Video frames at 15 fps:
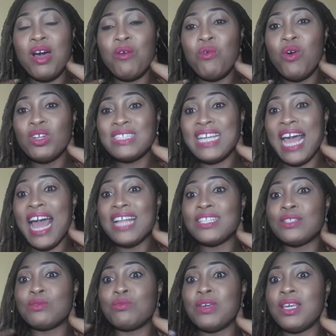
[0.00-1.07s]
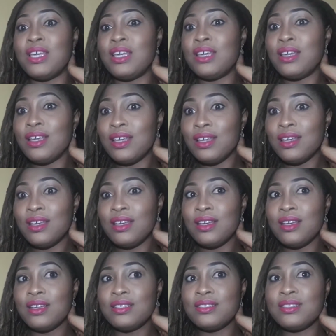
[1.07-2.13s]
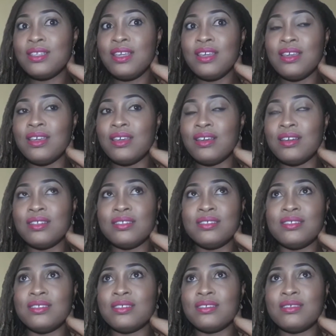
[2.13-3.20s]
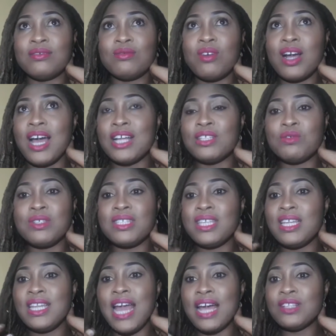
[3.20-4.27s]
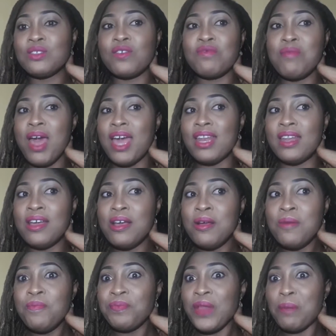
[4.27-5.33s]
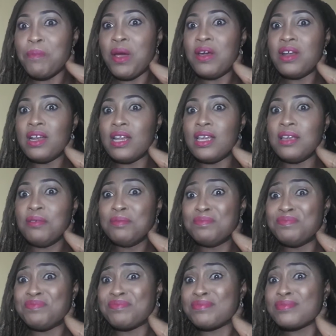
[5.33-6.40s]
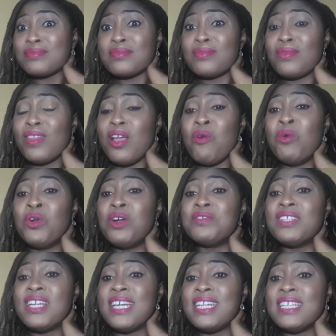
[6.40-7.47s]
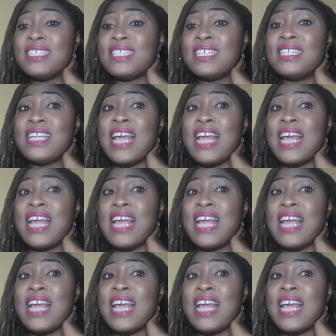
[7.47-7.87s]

What can't we see? And what can't we see in the hands of men? Apparently, one of the ladies in